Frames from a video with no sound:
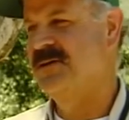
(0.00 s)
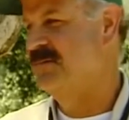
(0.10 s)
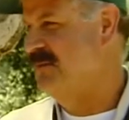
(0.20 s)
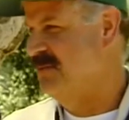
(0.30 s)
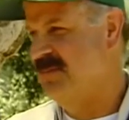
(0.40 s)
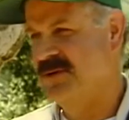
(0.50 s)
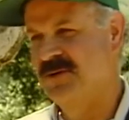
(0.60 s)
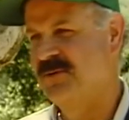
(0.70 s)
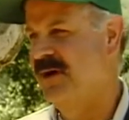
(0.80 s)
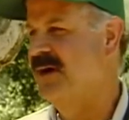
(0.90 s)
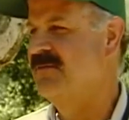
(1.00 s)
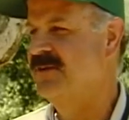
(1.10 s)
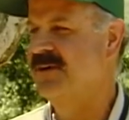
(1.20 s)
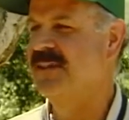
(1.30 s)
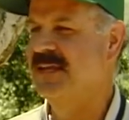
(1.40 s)
or Home Depot or
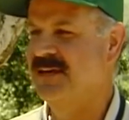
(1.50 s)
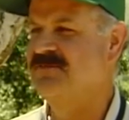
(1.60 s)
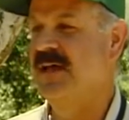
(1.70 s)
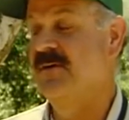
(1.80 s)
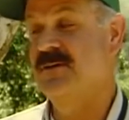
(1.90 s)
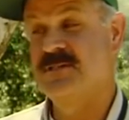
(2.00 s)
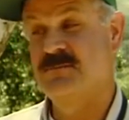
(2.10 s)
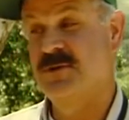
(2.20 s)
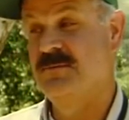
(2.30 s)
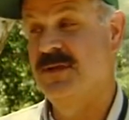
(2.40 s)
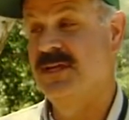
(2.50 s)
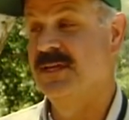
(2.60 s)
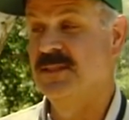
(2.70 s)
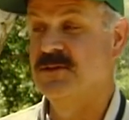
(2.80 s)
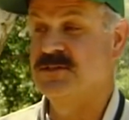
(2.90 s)
wherever and they get flowers and put them
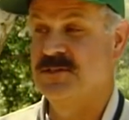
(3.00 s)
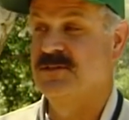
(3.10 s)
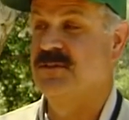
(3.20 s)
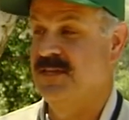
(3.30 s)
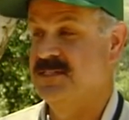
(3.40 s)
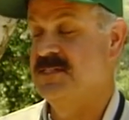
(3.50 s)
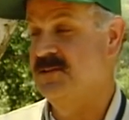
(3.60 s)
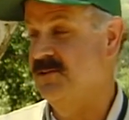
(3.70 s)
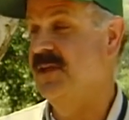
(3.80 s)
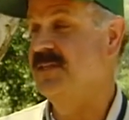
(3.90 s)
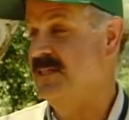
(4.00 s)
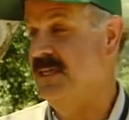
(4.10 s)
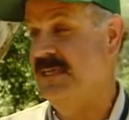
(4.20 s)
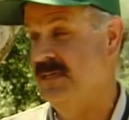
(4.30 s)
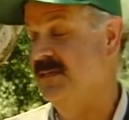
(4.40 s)
in, and those are things deer like
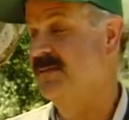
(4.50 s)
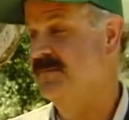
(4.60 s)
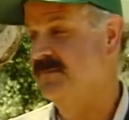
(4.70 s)
to eat.